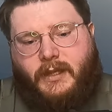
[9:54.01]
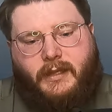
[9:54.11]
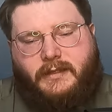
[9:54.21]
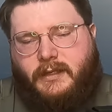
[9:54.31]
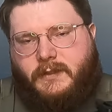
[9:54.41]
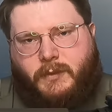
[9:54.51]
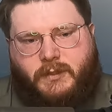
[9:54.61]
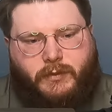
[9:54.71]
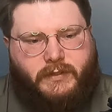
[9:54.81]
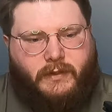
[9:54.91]
it's
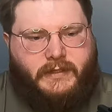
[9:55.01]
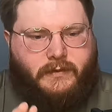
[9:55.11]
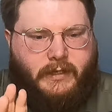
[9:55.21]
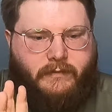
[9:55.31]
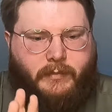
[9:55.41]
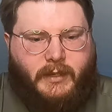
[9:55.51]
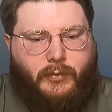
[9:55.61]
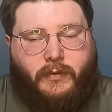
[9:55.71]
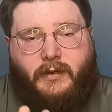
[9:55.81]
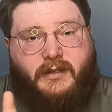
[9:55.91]
much more solid. So I have a mag
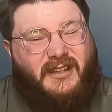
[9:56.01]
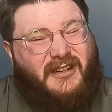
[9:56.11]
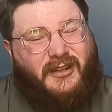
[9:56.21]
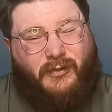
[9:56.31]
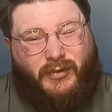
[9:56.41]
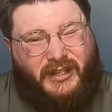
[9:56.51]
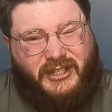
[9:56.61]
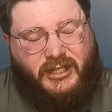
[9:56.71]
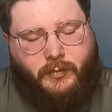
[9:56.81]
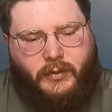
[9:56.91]
ball there, and they're not really
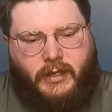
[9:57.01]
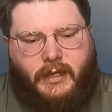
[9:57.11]
cheap,